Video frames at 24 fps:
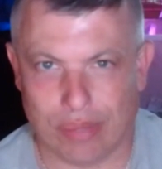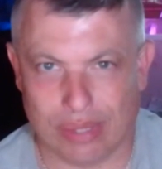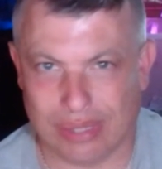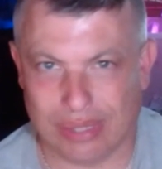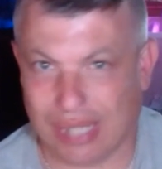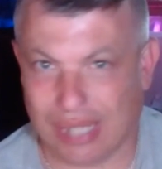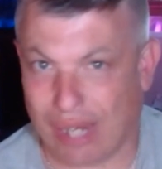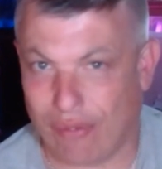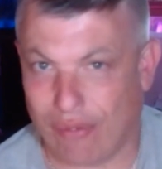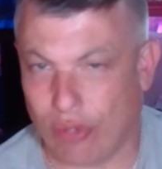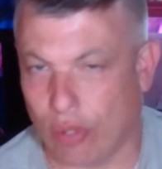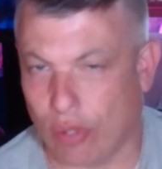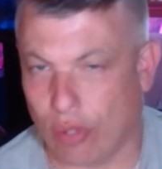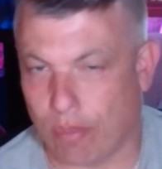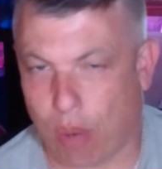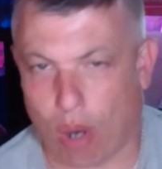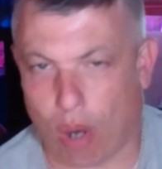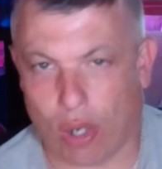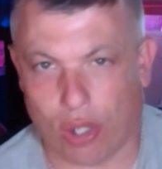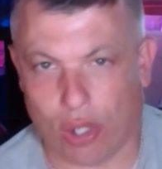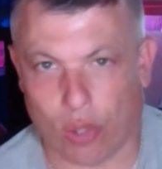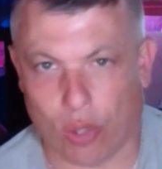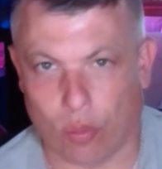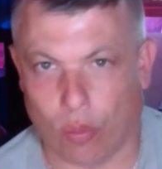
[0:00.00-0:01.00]
Xavier and
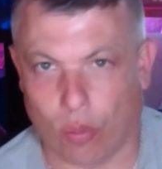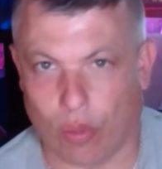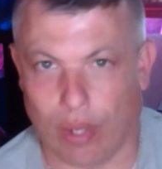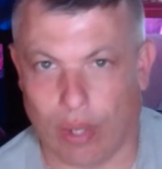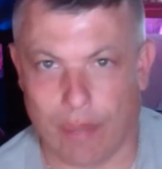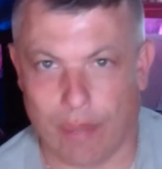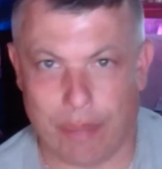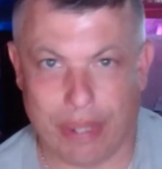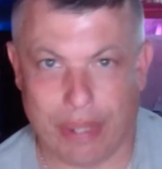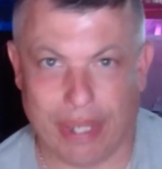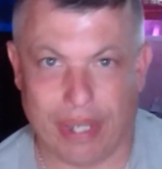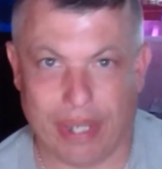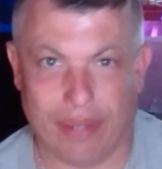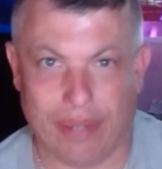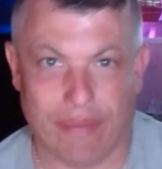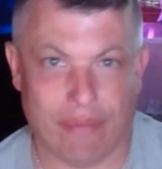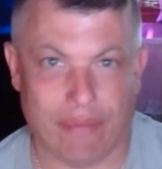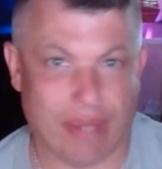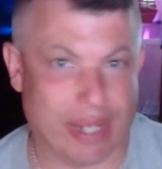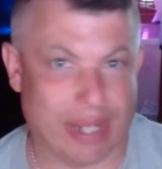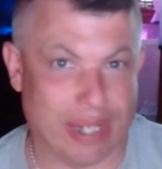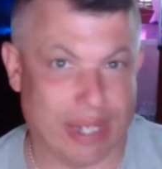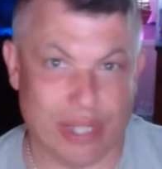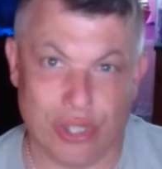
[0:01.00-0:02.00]
Parker were at Pitt.
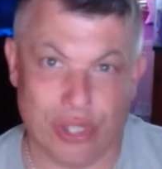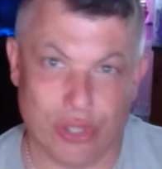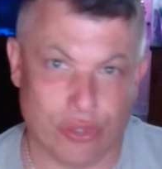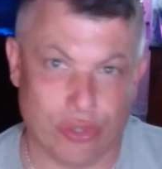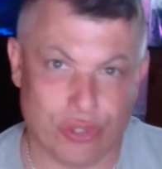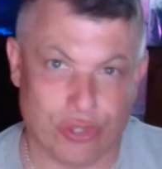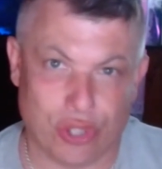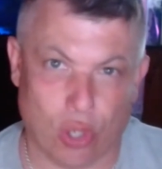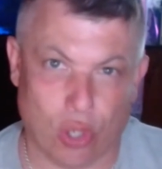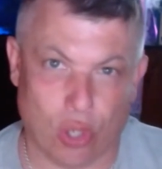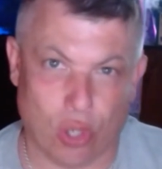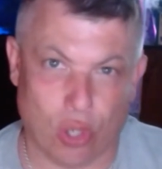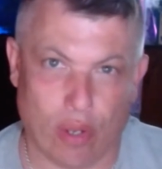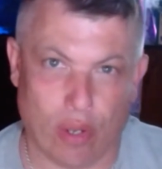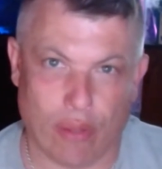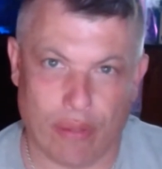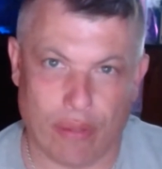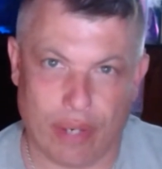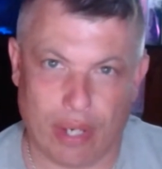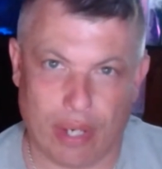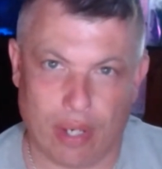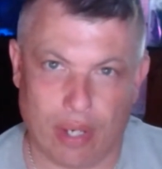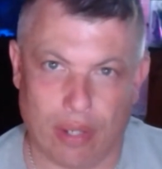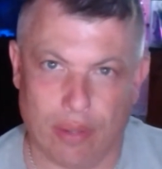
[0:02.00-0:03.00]
They didn't do so well
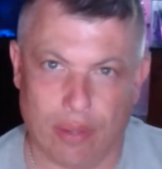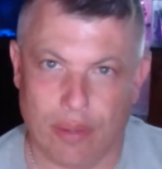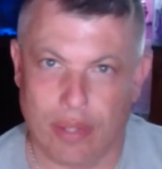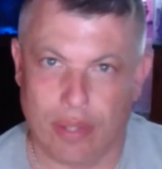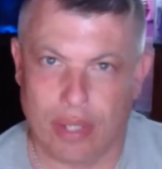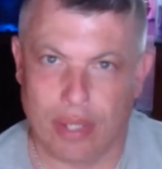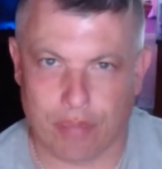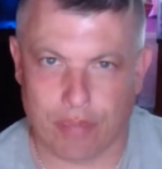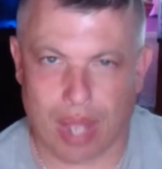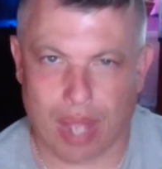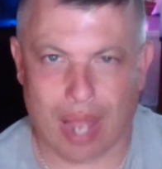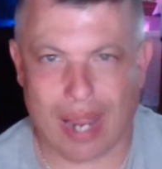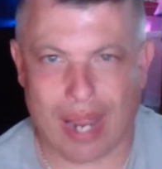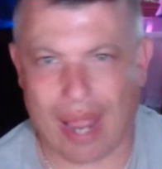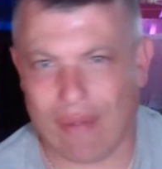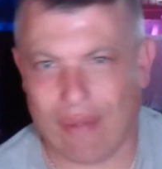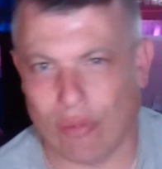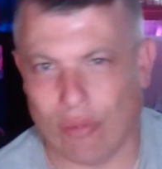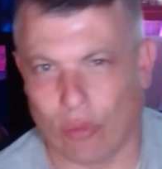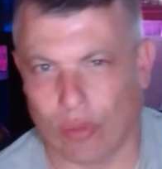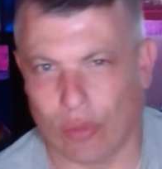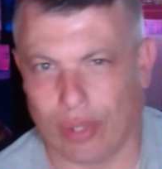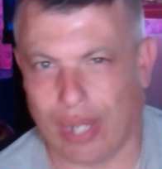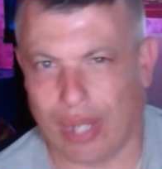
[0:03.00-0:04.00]
there. I
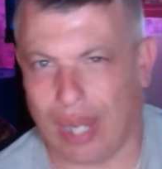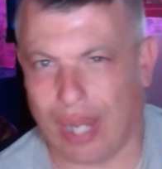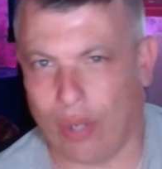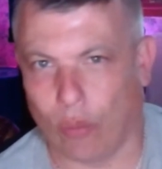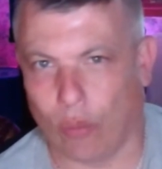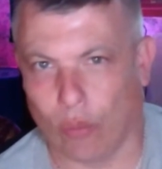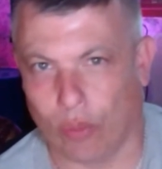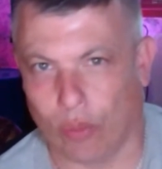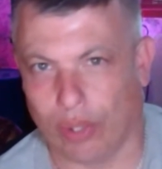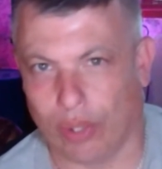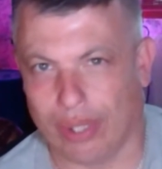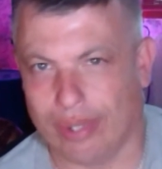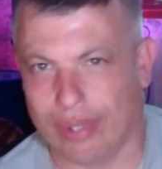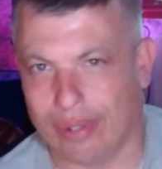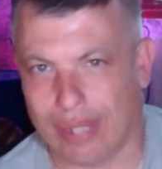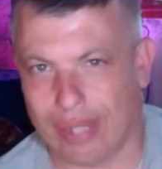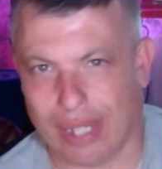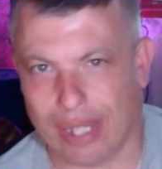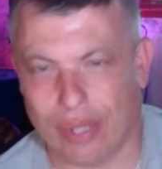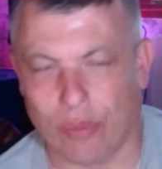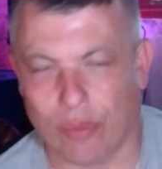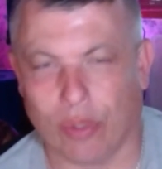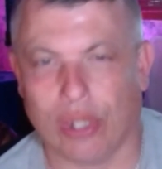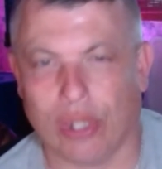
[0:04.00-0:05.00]
didn't
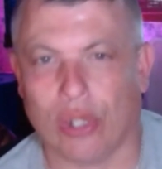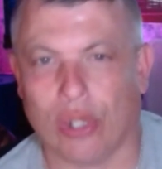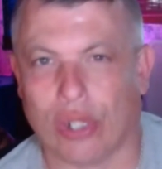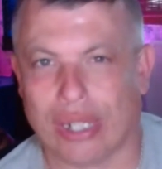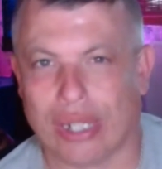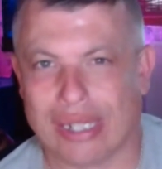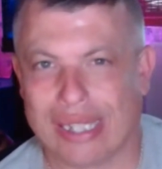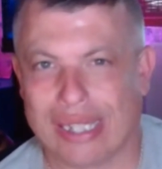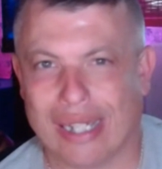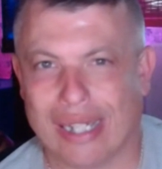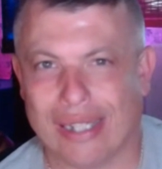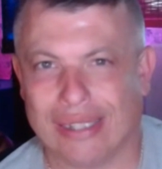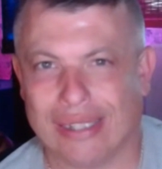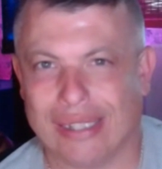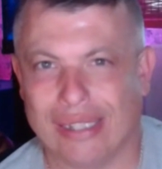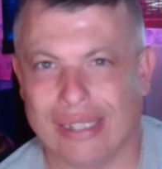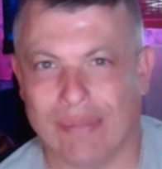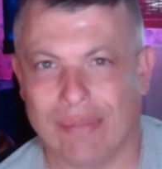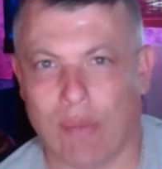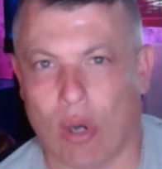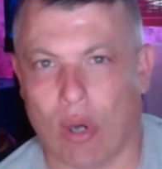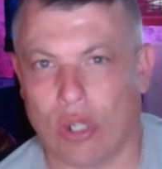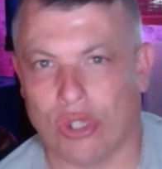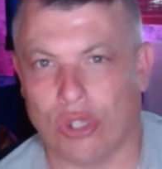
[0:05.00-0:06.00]
really look at Tennessee
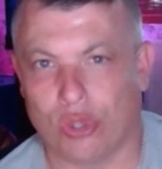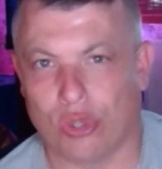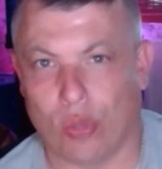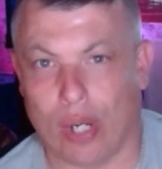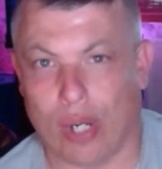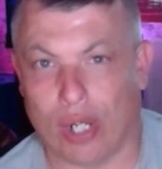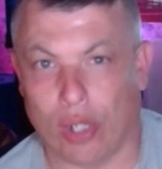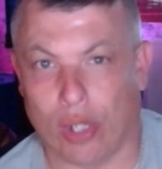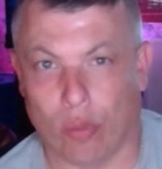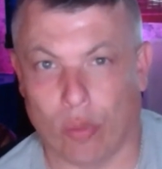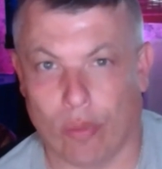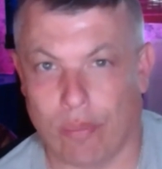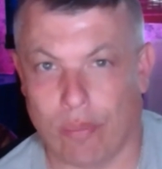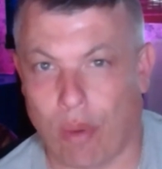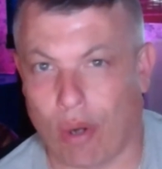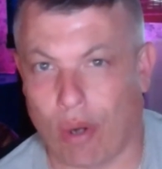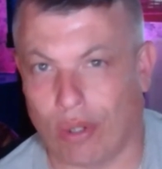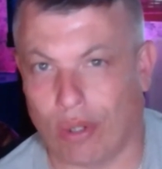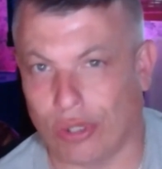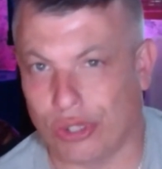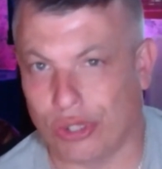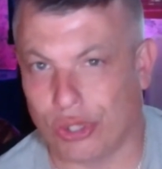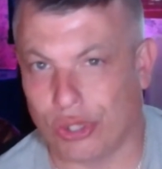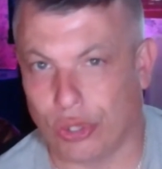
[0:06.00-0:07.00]
Martin's record when
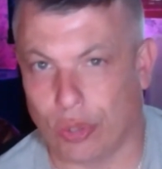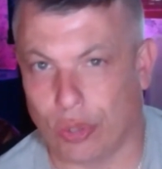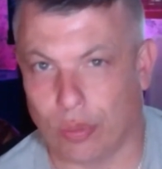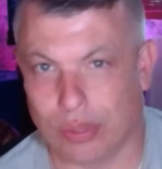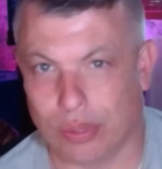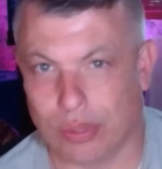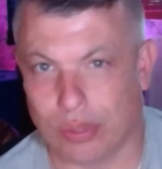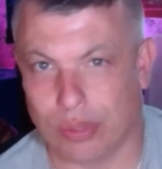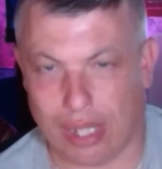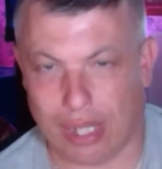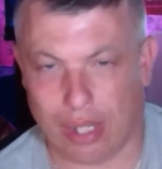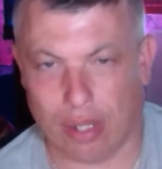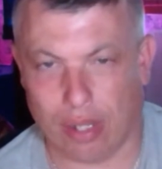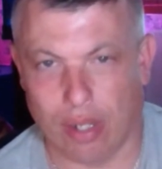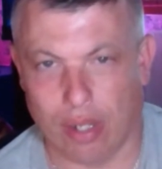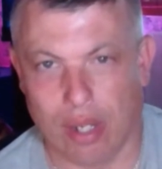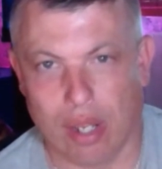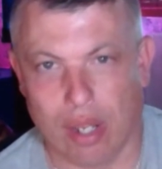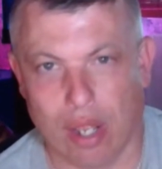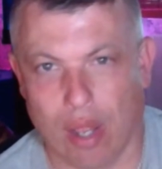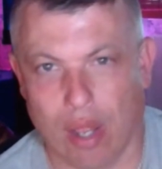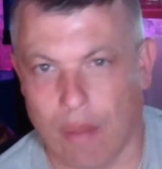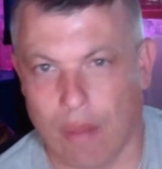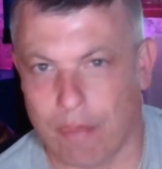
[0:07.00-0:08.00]
Parker Stewart was there,
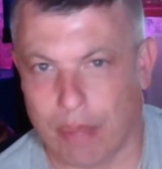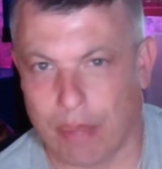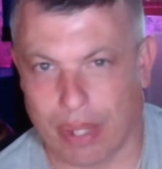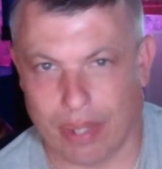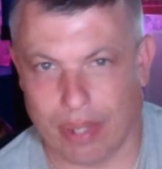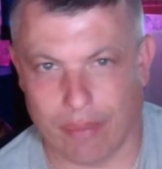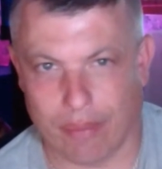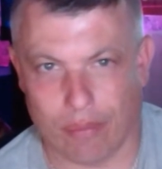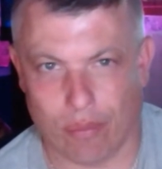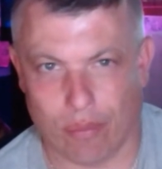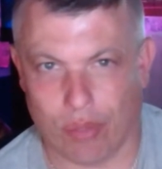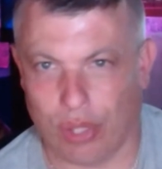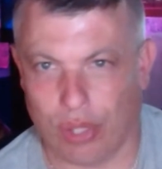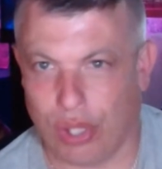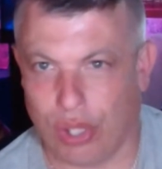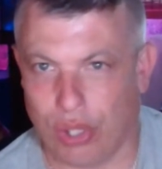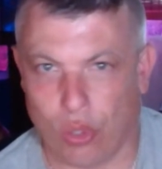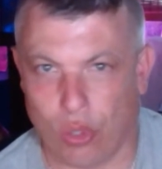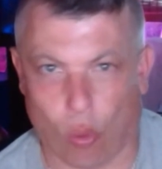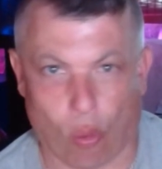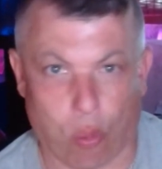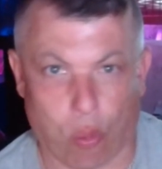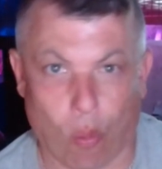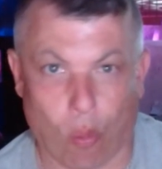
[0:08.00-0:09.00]
but
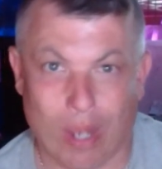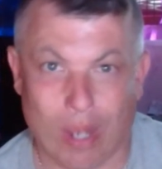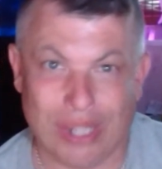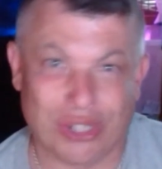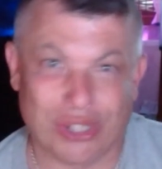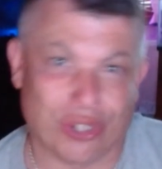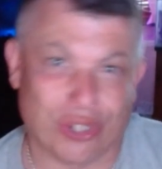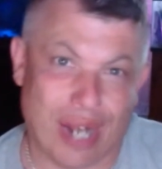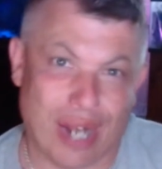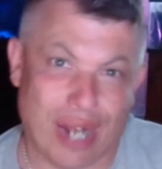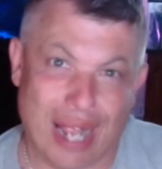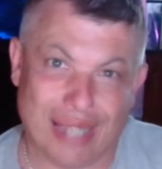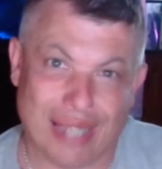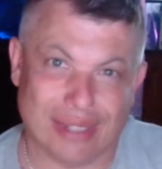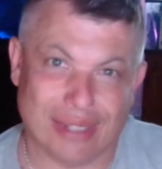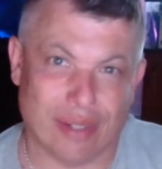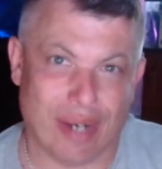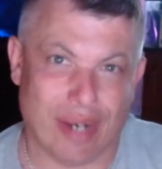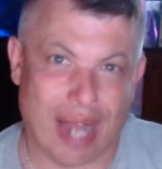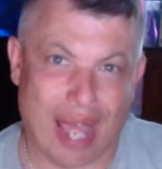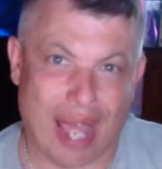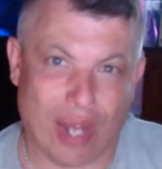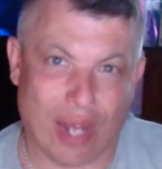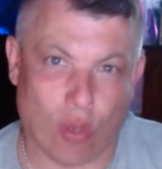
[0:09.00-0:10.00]
Northwestern
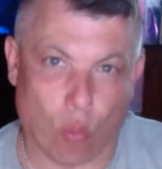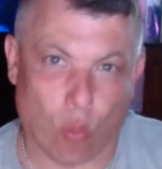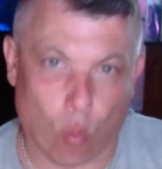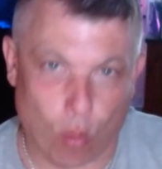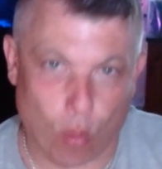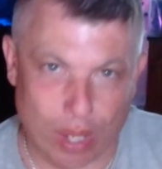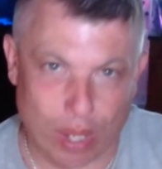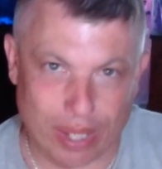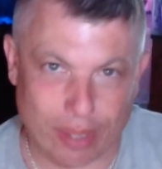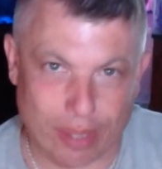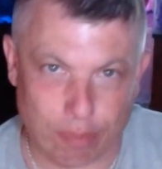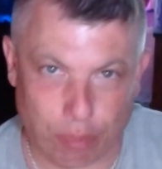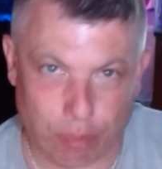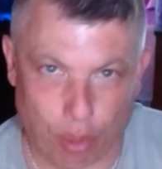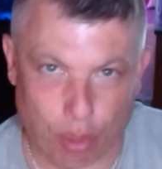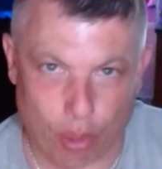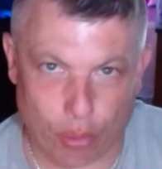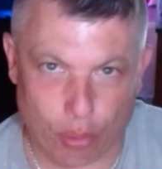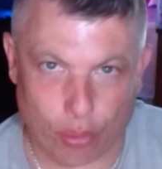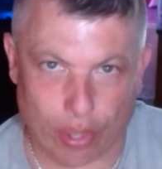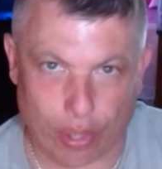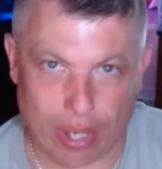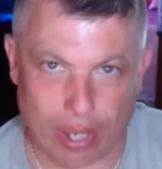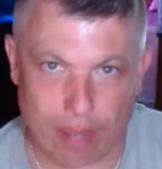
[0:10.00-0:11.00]
hasn't had a winning
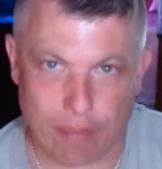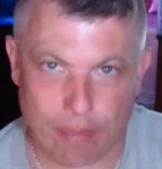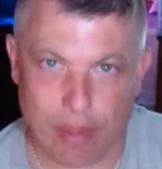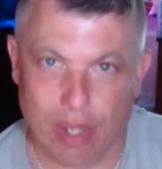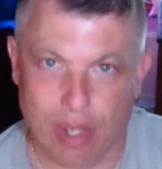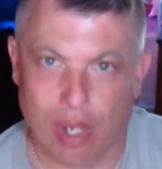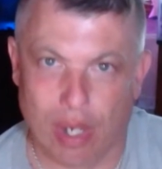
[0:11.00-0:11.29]
program.